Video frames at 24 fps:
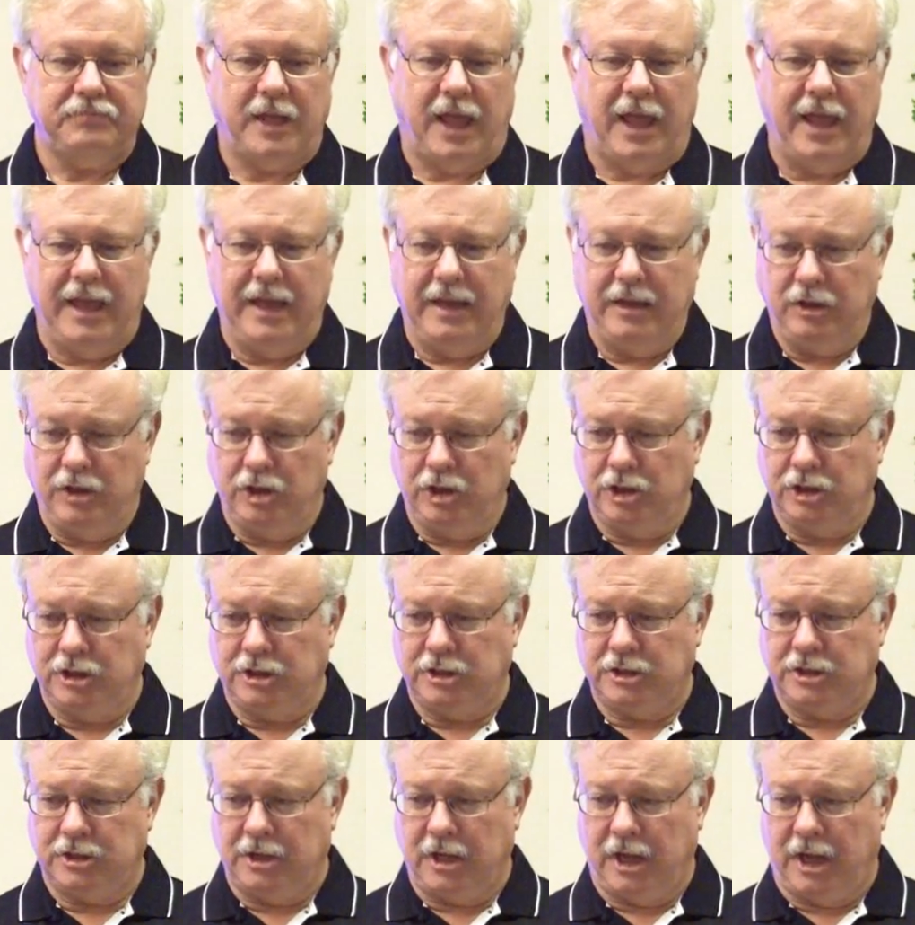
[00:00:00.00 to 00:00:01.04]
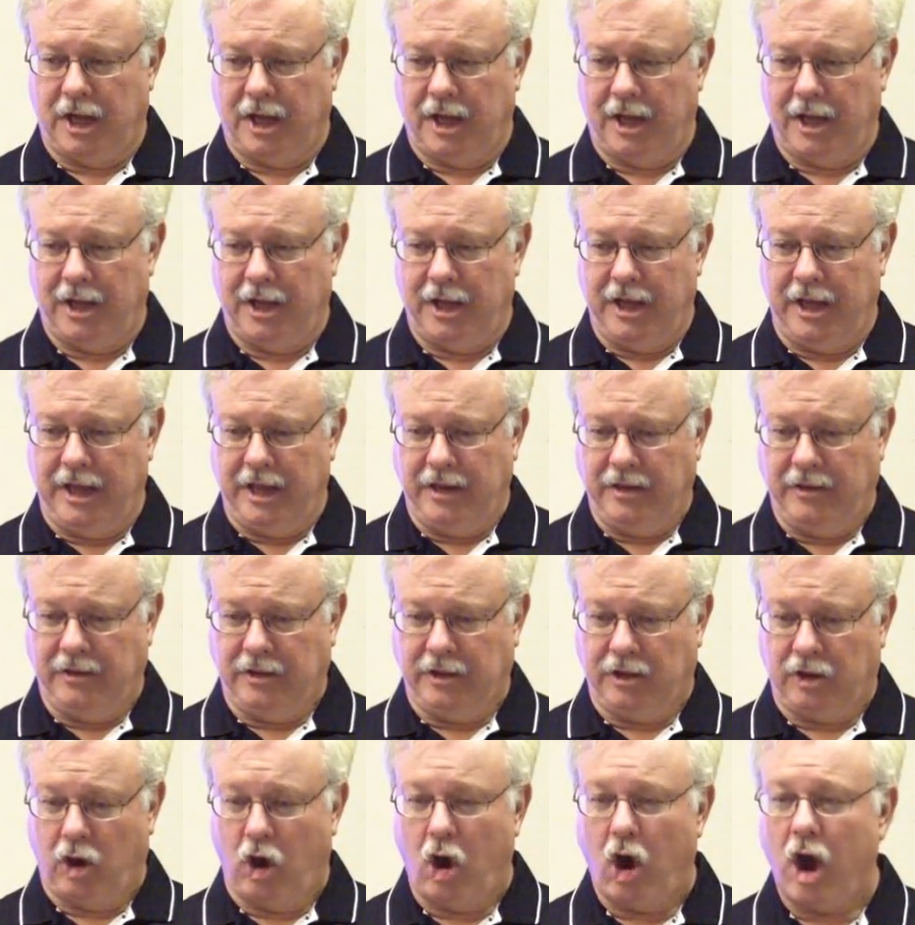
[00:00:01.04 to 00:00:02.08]
it just,
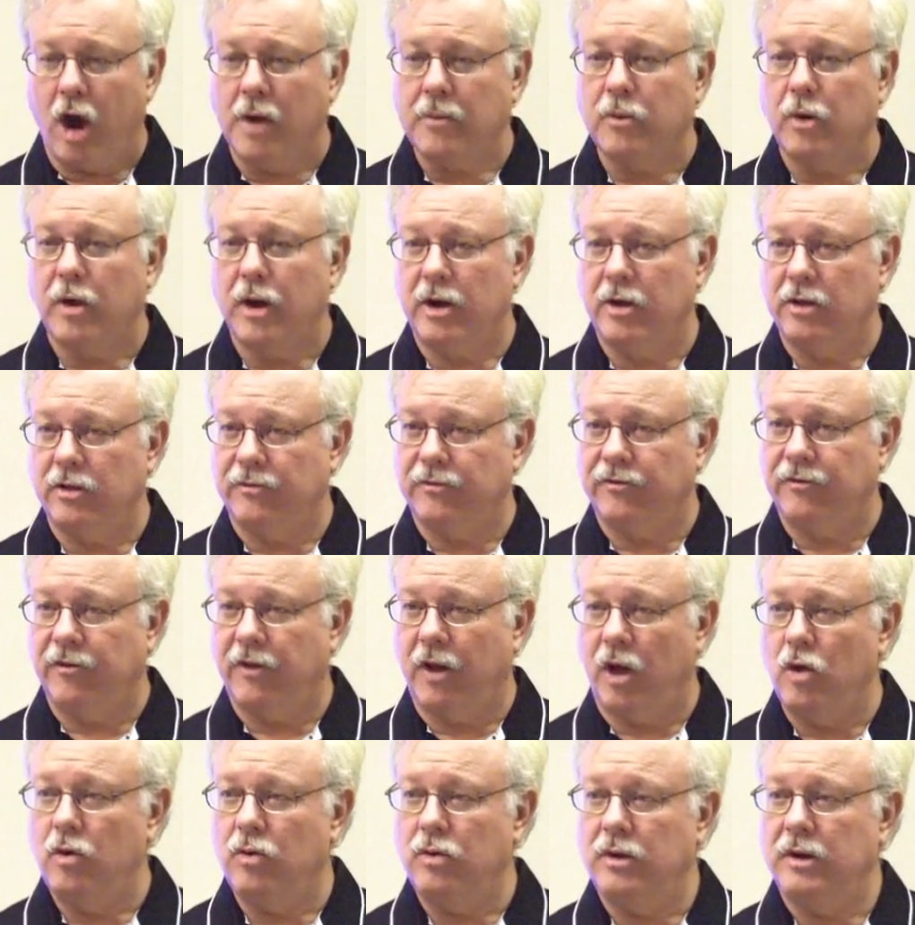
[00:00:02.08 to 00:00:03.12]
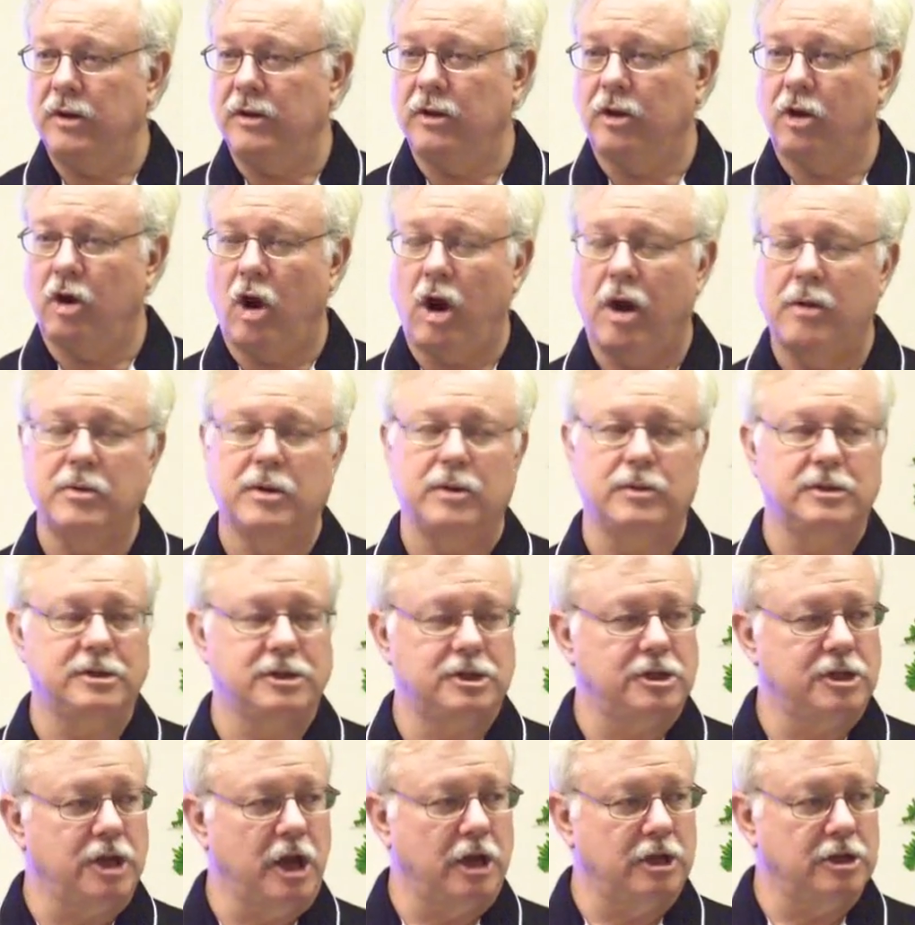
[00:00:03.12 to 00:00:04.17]
the carburetor, the float in the carburetor was
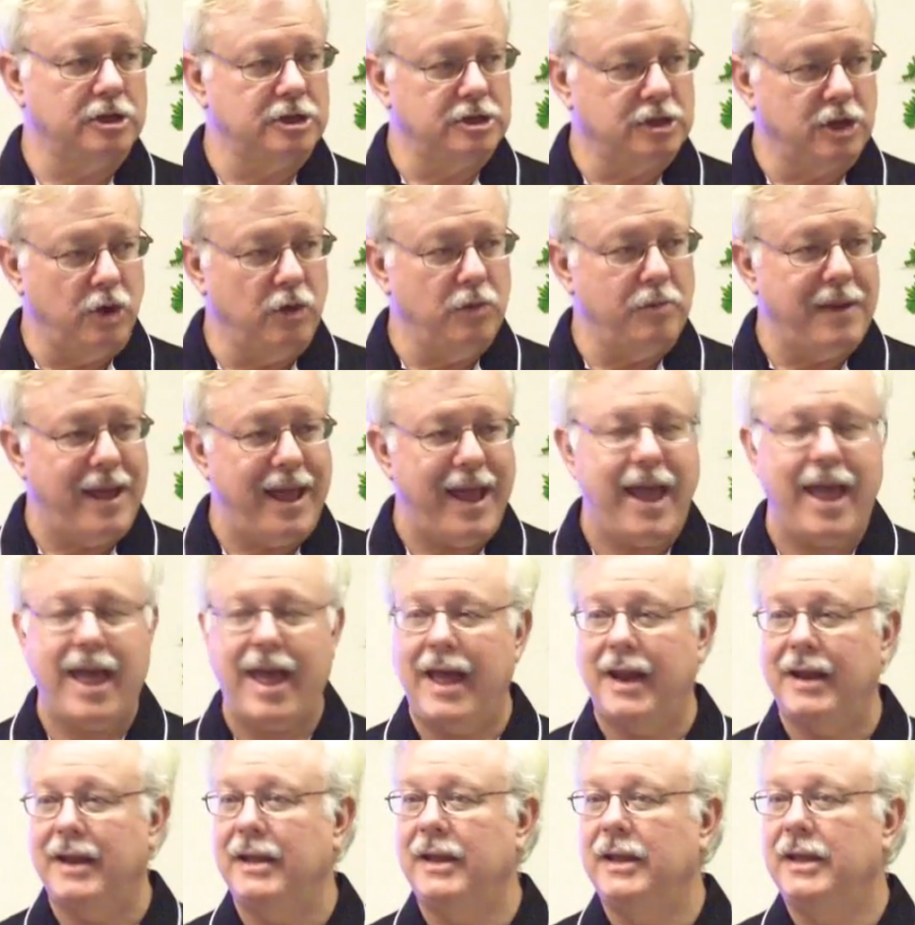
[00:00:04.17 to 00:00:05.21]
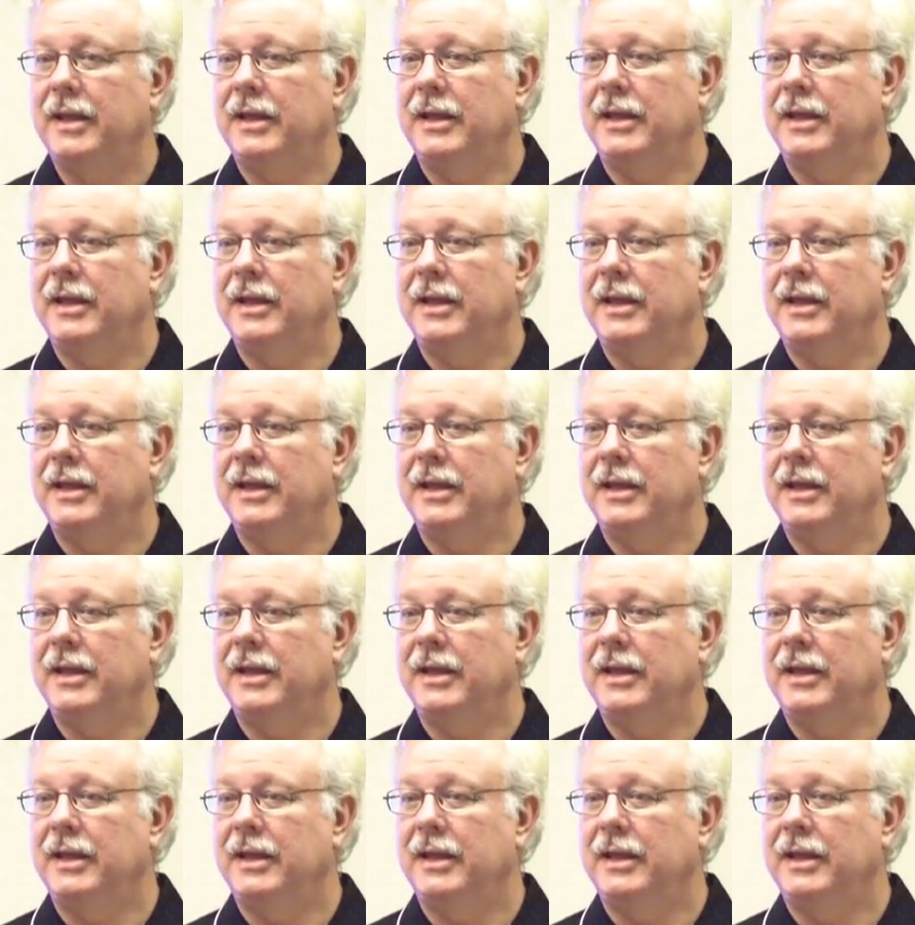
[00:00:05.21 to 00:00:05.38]
stuck so bad